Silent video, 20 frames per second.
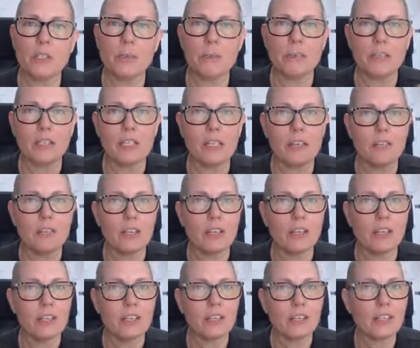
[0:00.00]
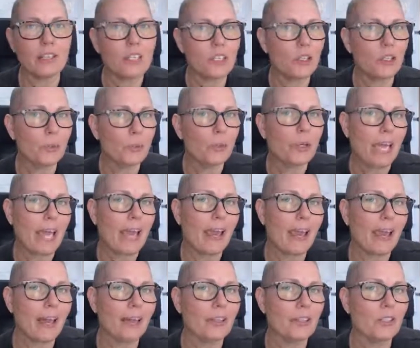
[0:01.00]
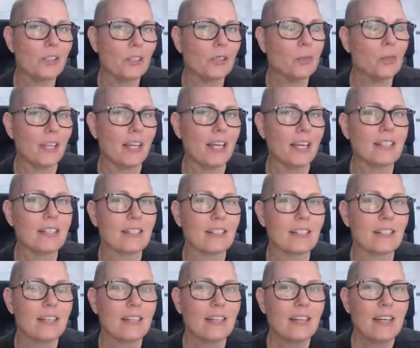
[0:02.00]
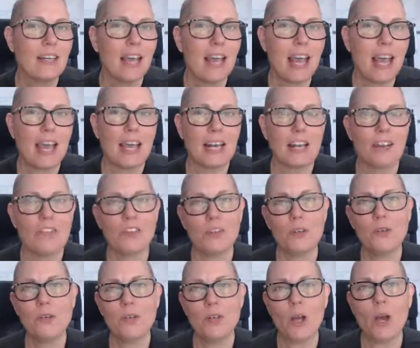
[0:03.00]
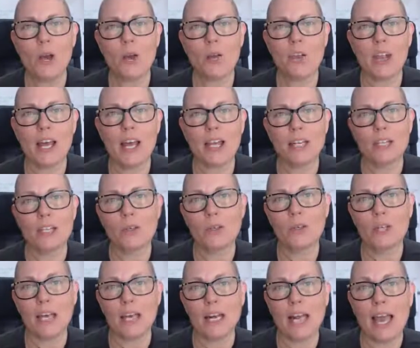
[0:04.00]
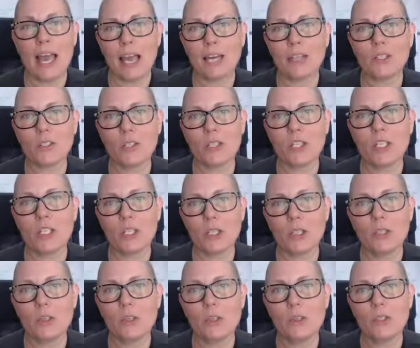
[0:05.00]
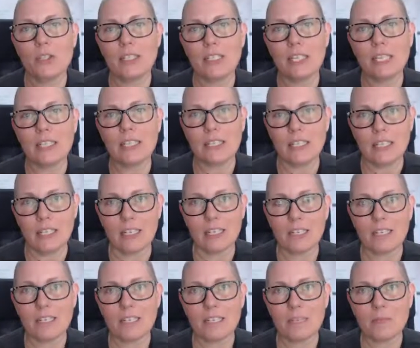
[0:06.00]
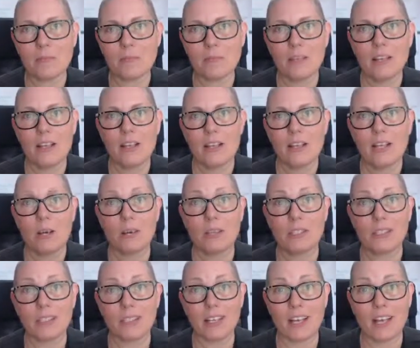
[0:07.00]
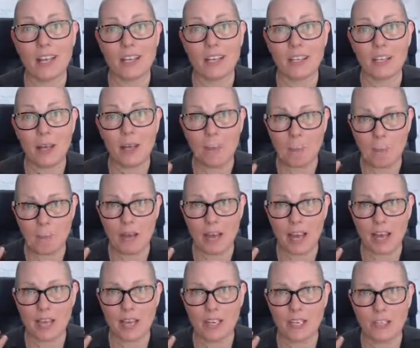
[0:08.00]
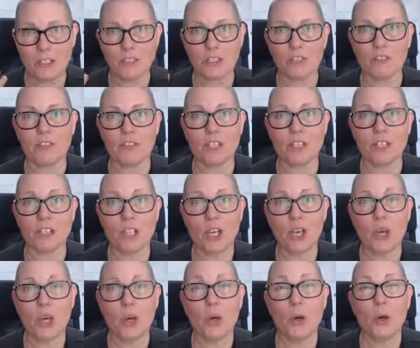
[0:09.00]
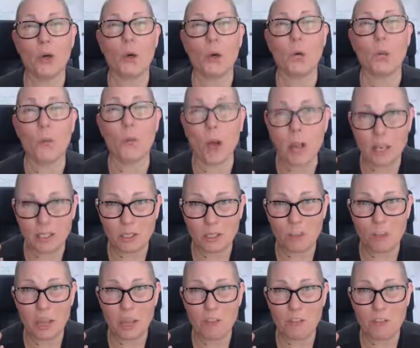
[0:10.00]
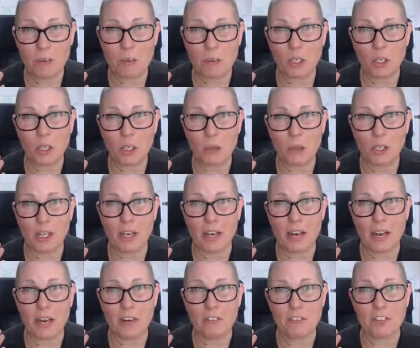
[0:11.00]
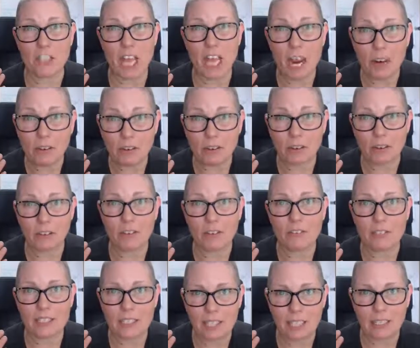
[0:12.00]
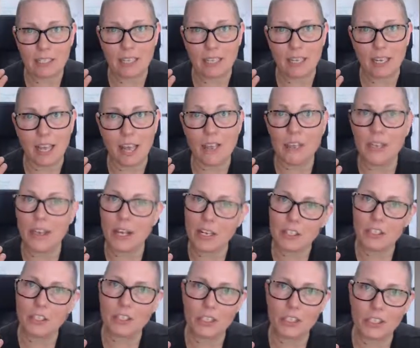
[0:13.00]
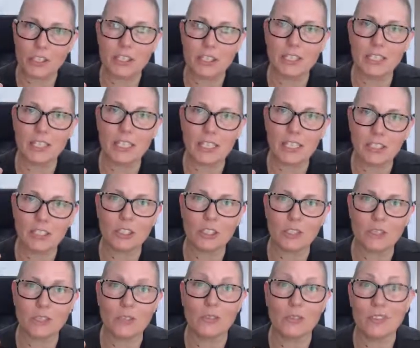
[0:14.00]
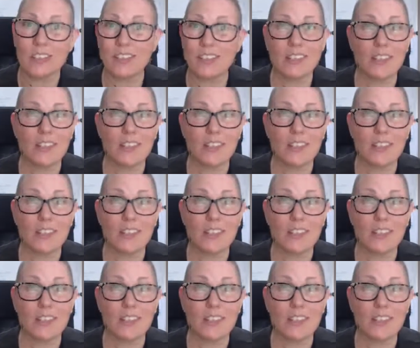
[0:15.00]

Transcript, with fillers: believing that you can do this. And if you know that you can actually use techniques that were designed by an introvert who walked away from a career out of terror of selling and then turned into,